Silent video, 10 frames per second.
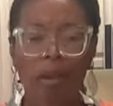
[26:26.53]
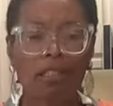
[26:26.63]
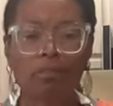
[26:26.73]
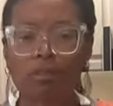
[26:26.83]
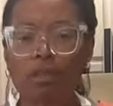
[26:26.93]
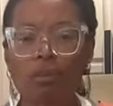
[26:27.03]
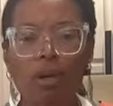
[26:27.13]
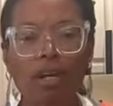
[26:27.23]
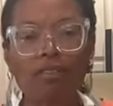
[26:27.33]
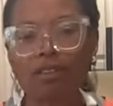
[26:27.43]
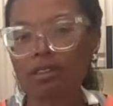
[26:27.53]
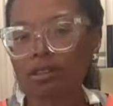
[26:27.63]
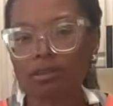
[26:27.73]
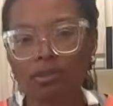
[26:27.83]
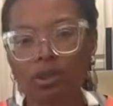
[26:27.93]
and put whatever
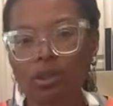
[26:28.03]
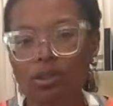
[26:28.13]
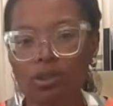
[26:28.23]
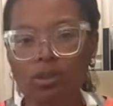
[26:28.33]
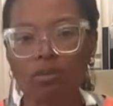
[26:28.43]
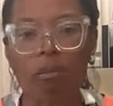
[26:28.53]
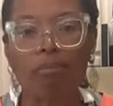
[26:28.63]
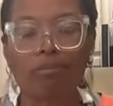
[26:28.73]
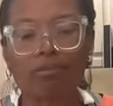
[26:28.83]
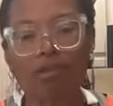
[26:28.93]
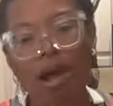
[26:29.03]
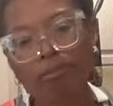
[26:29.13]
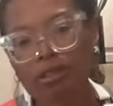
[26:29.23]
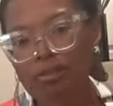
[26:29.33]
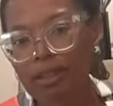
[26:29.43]
suits you.
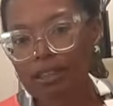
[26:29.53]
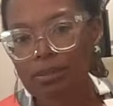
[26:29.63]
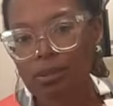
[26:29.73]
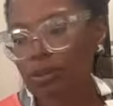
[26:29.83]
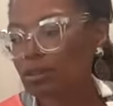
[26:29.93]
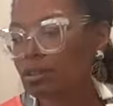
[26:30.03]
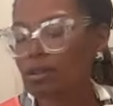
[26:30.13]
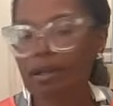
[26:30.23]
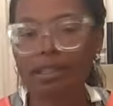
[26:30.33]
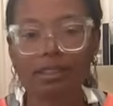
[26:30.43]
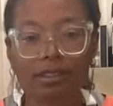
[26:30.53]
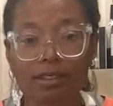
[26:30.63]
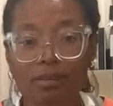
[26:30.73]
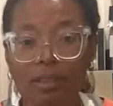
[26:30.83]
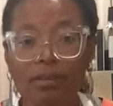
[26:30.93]
I'm a spicy person, so I like a lot
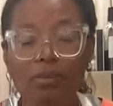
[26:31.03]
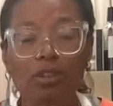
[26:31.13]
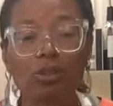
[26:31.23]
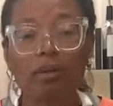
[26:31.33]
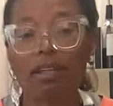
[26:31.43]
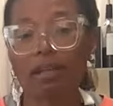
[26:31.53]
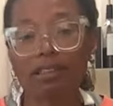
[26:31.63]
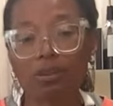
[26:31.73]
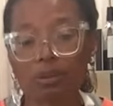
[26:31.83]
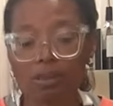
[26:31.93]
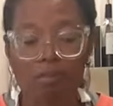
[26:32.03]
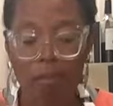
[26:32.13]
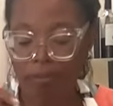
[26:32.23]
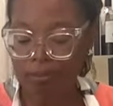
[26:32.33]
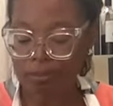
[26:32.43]
of spice, but you might like sweet.
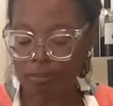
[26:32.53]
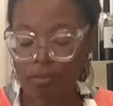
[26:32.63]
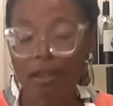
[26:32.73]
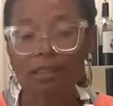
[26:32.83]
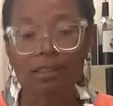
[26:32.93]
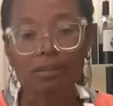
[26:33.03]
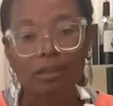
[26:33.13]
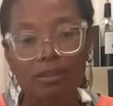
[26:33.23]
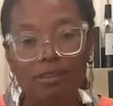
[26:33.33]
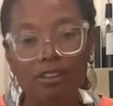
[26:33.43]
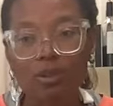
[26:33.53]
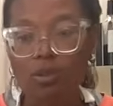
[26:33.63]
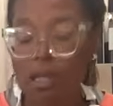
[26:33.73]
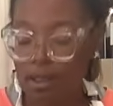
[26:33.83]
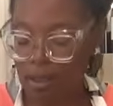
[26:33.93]
So you can put something
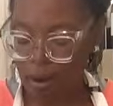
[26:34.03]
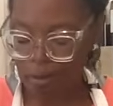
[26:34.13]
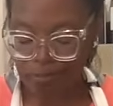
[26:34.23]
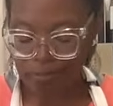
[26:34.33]
sweet in there.